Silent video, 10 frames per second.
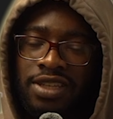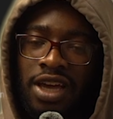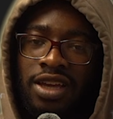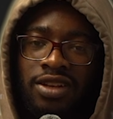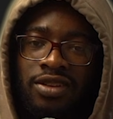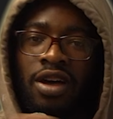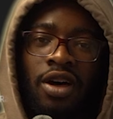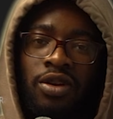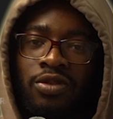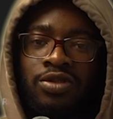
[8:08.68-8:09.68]
side. I
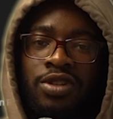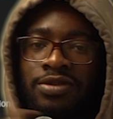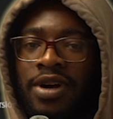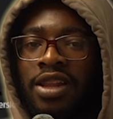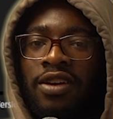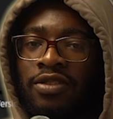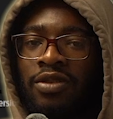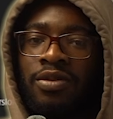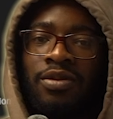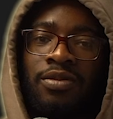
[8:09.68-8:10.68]
don't know which way is my
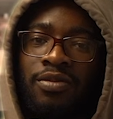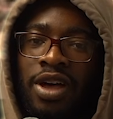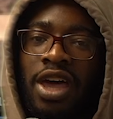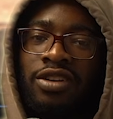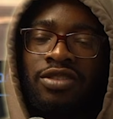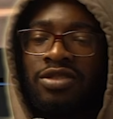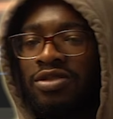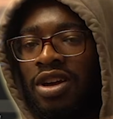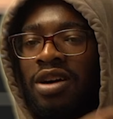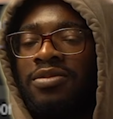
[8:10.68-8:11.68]
left, but editor,
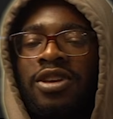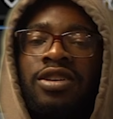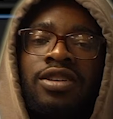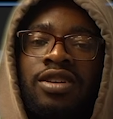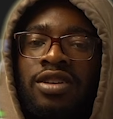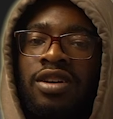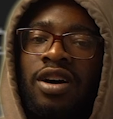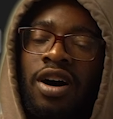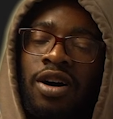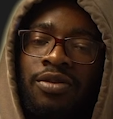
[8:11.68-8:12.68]
you got me.
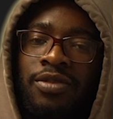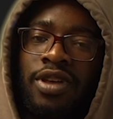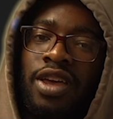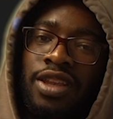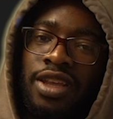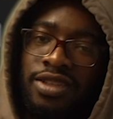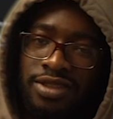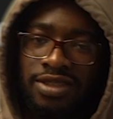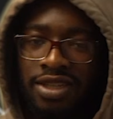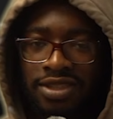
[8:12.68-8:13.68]
And
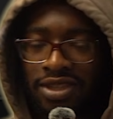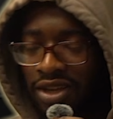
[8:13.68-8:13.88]
then, yeah, just